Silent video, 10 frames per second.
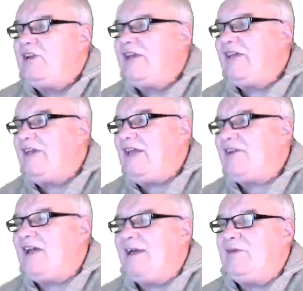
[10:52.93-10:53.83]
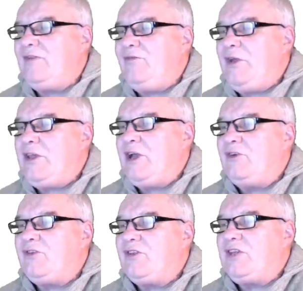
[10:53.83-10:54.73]
Now that, if we
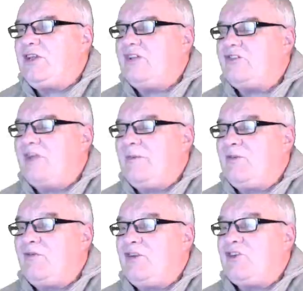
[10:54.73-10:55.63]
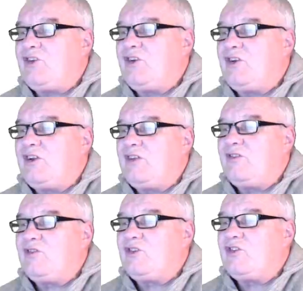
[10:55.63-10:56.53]
go to the subdivision
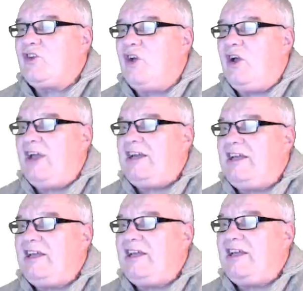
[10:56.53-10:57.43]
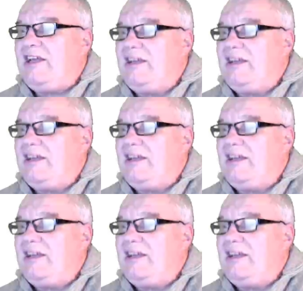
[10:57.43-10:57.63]
design here,